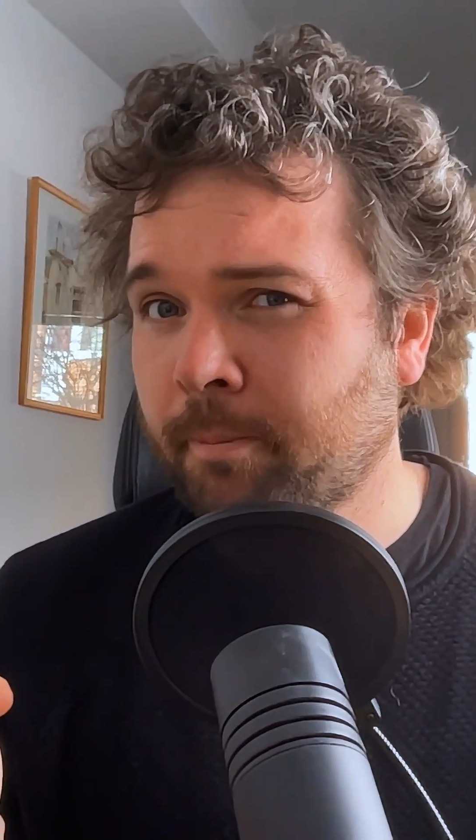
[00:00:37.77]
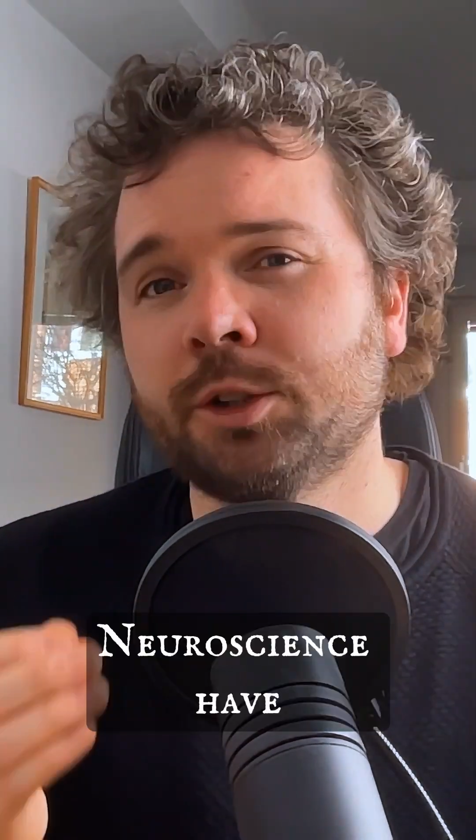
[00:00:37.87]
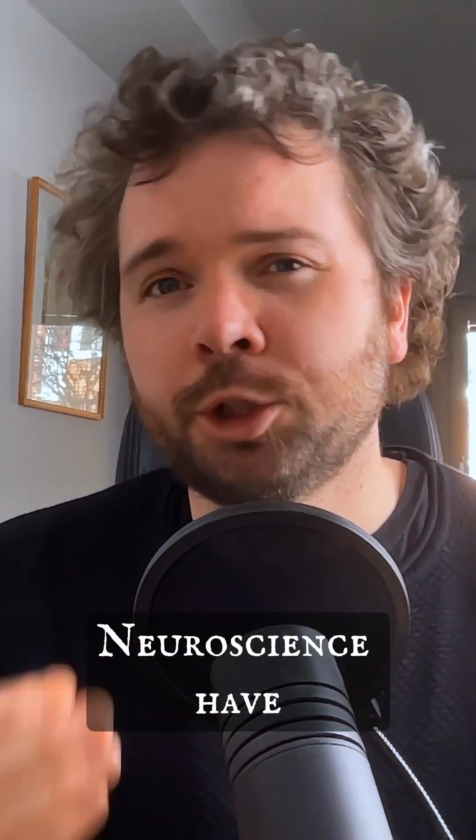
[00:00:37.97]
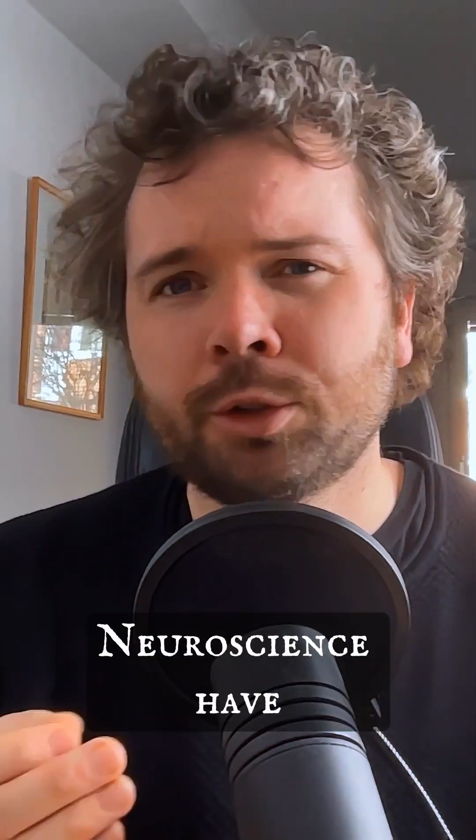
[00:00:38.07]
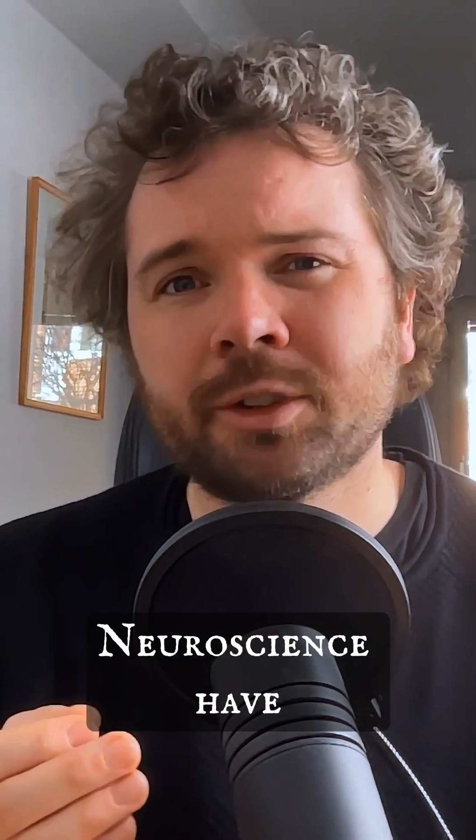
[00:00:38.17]

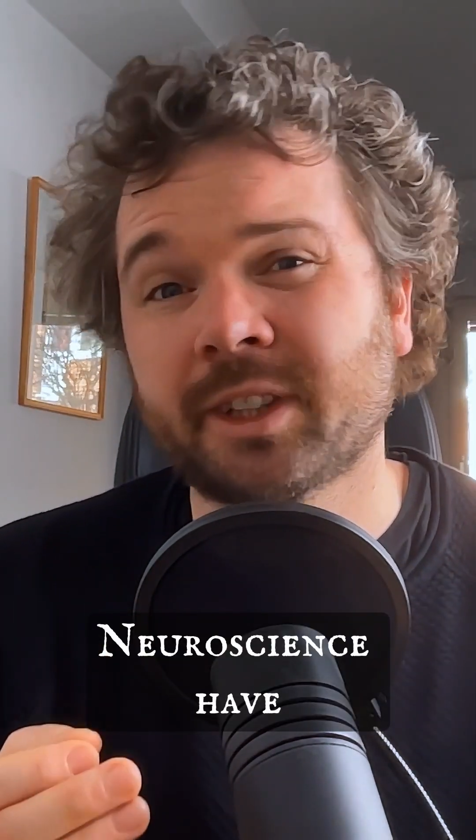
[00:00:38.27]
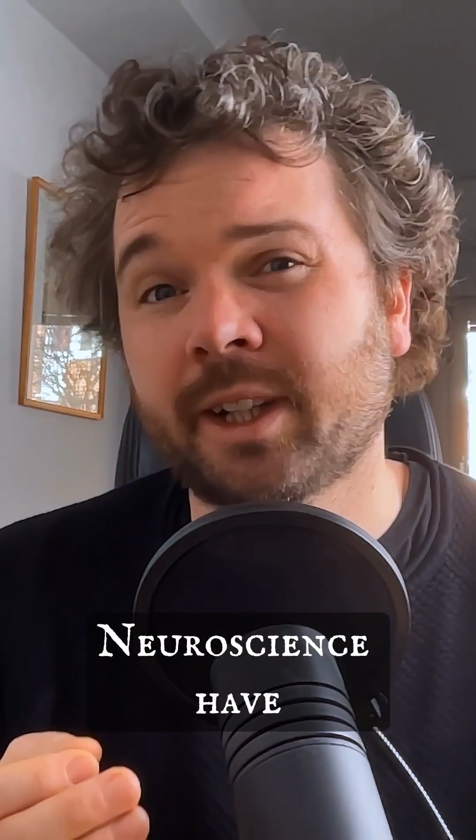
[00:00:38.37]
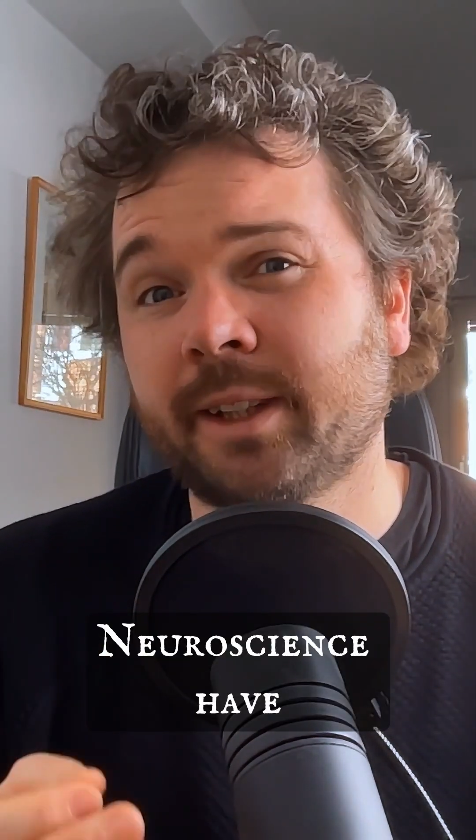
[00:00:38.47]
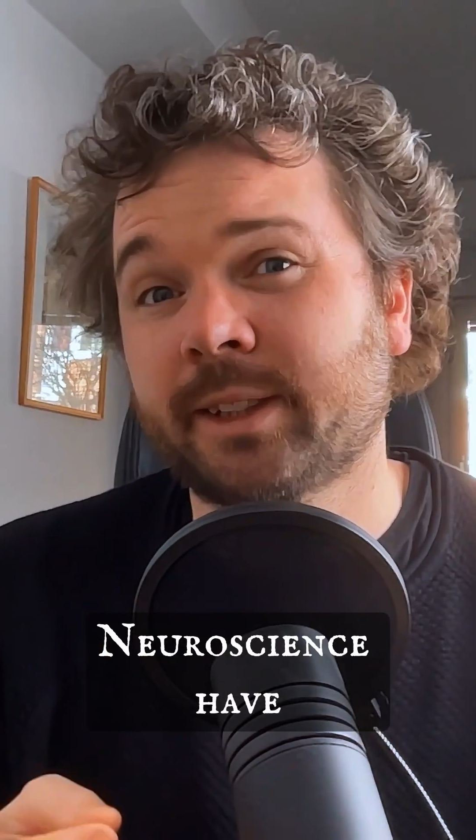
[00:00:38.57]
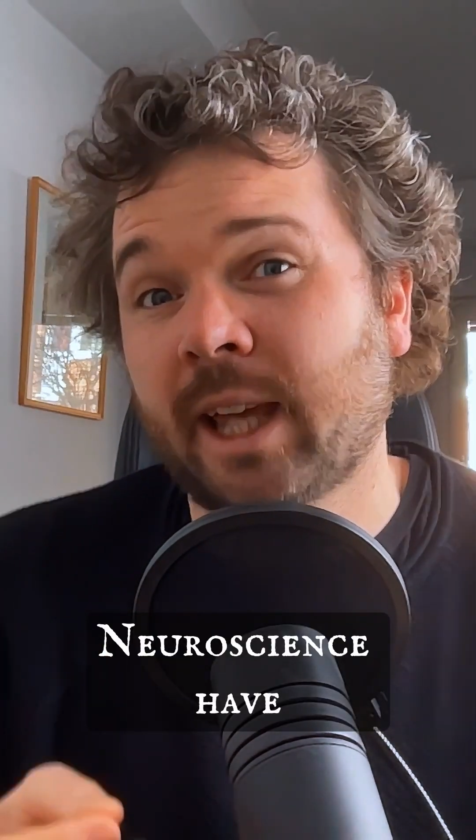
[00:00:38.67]

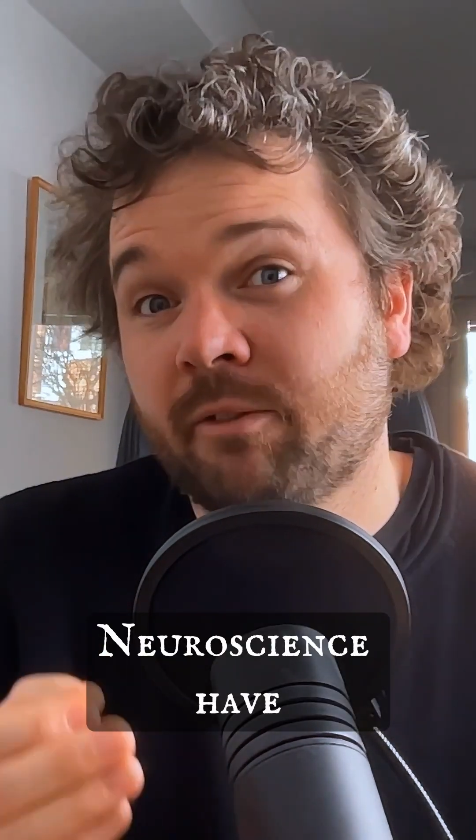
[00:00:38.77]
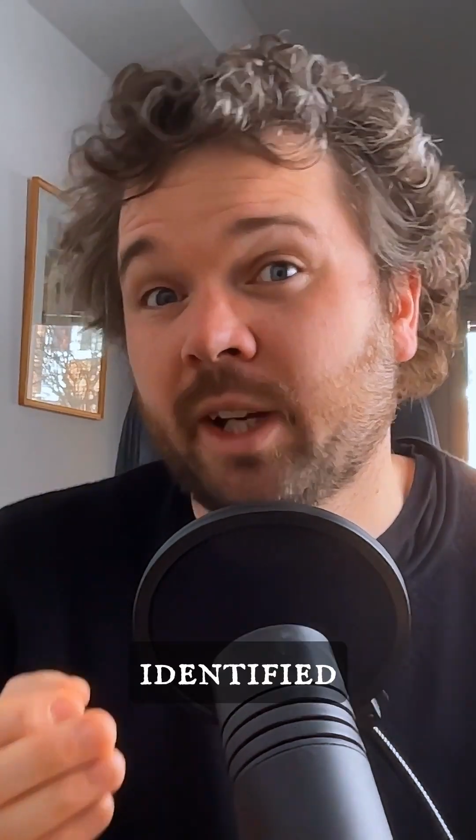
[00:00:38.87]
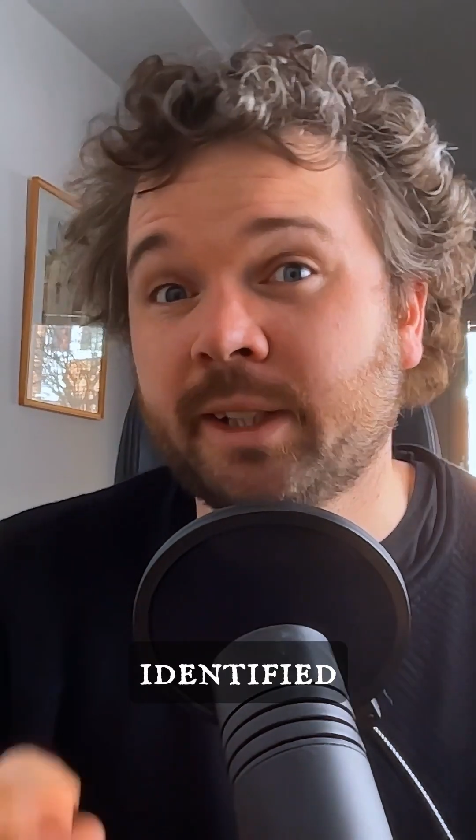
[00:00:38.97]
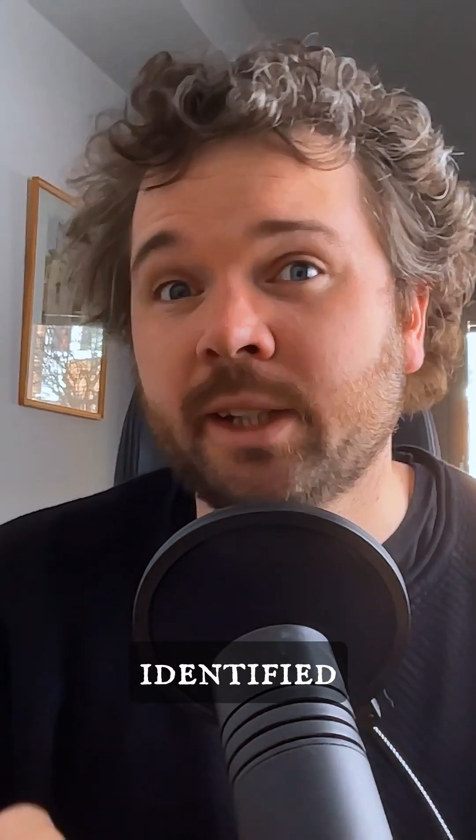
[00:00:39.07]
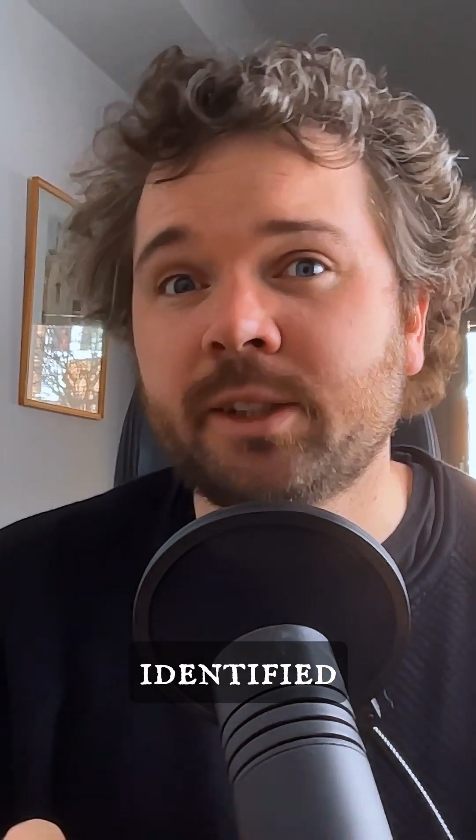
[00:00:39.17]
Neuroscience have
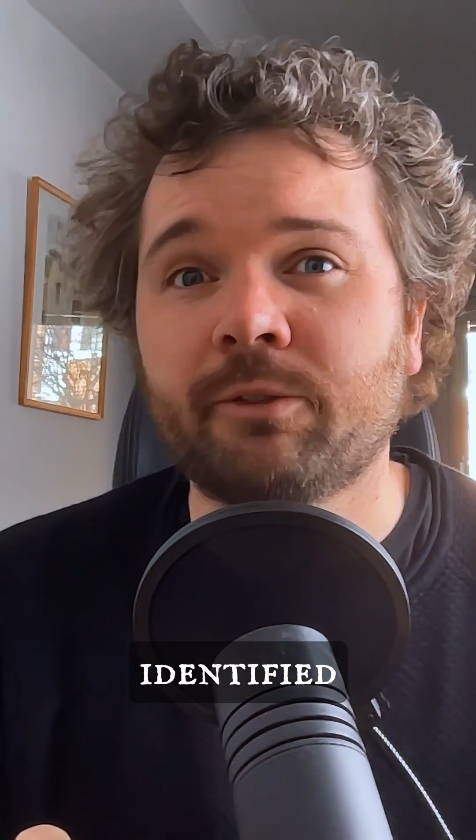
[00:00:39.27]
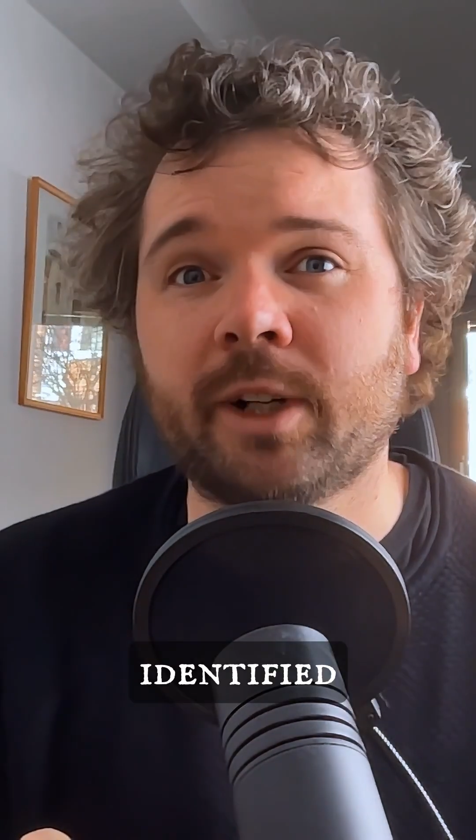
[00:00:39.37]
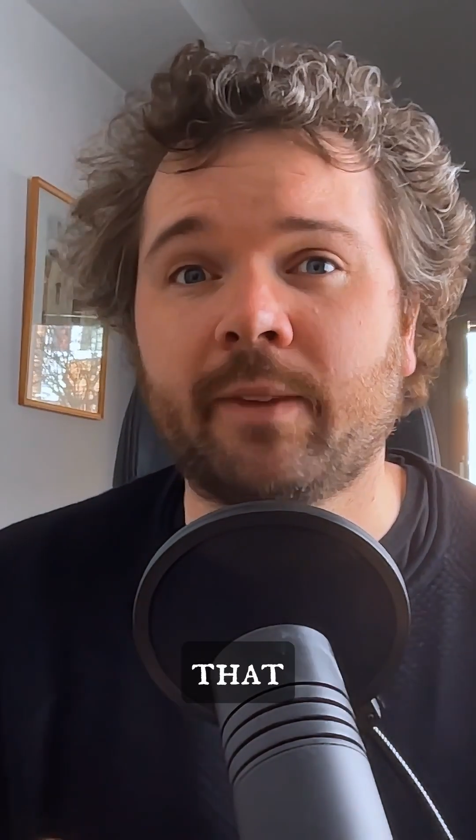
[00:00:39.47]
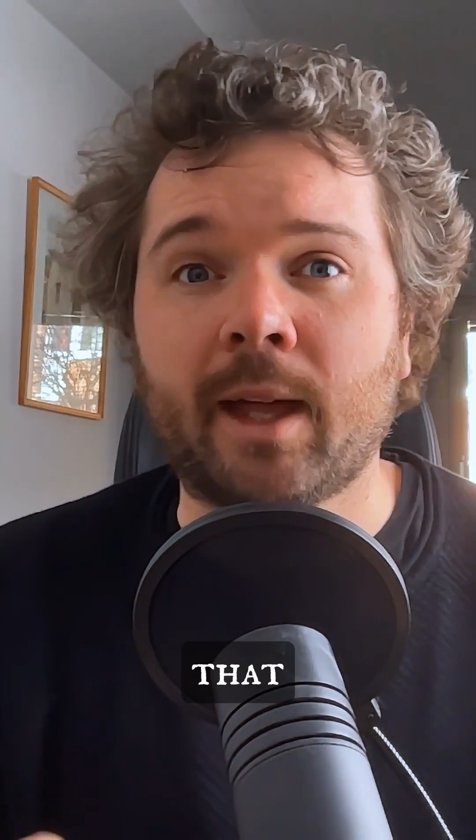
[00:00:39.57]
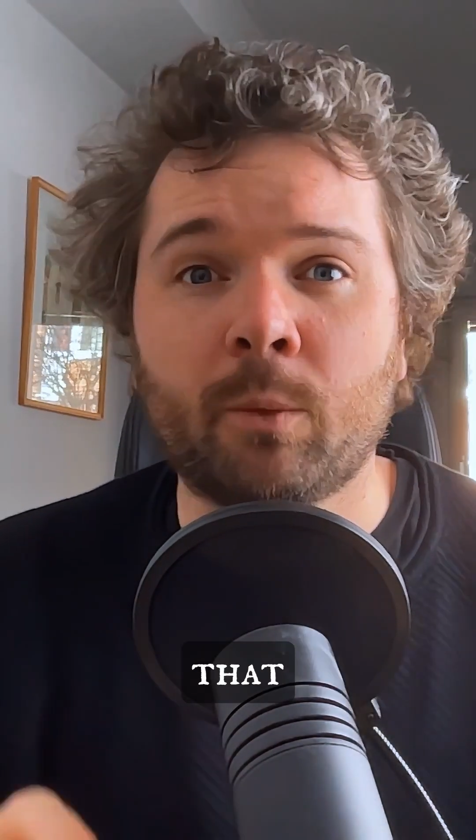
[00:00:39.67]

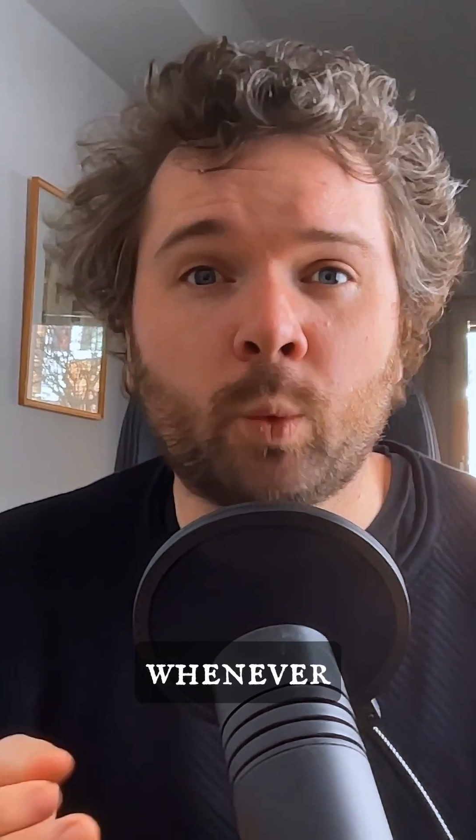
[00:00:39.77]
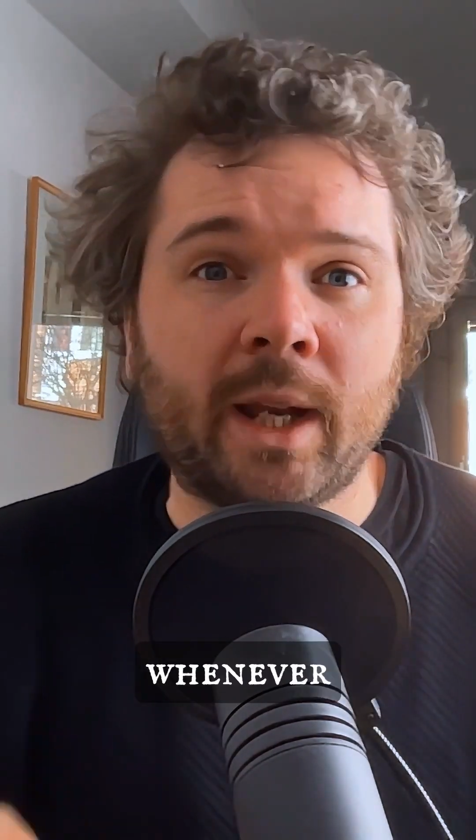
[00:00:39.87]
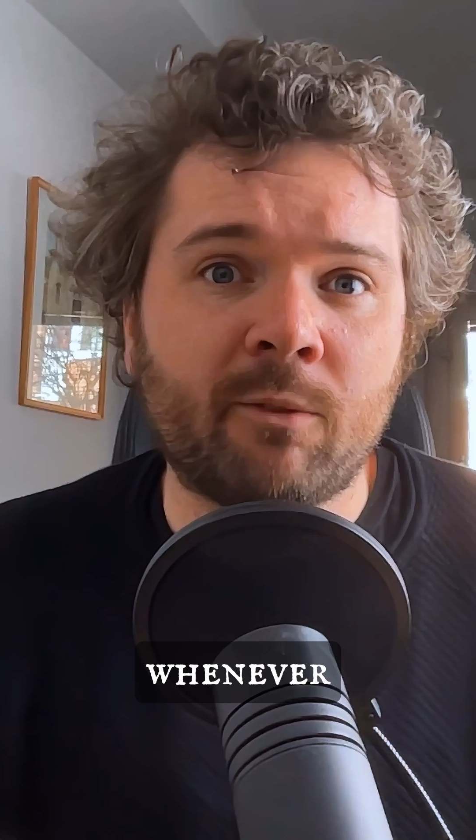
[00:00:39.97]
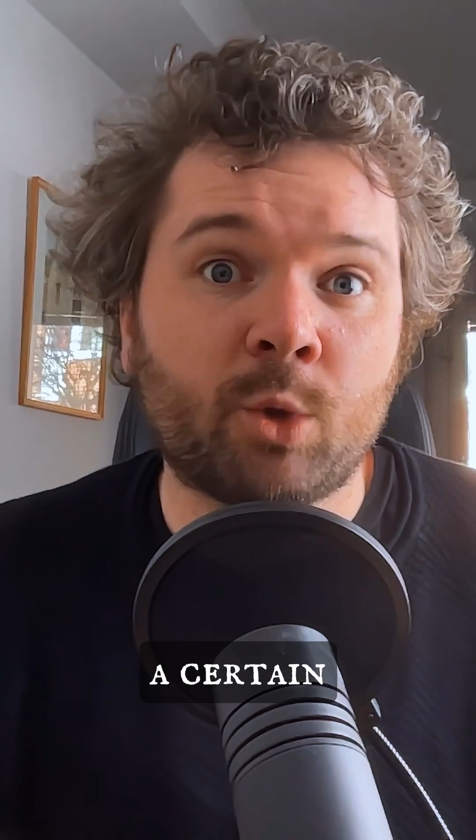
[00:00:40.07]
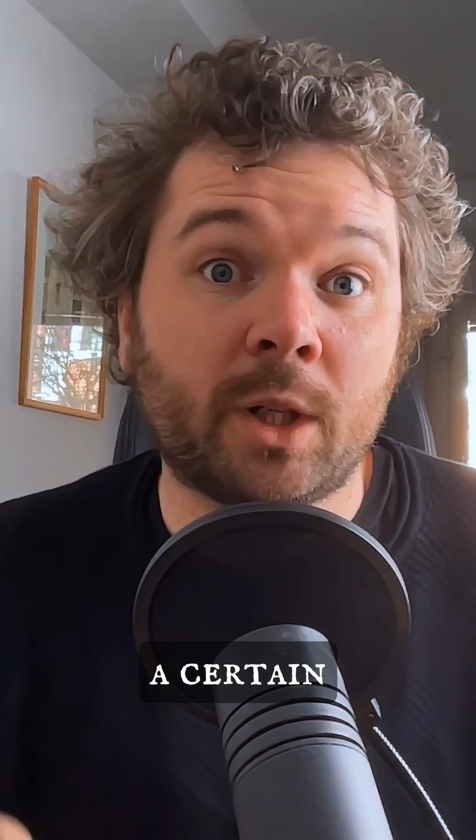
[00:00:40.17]
identified that
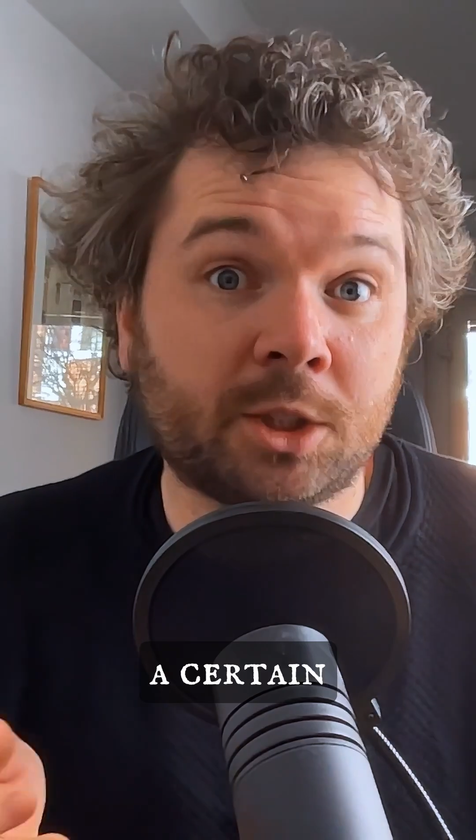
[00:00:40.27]
whenever a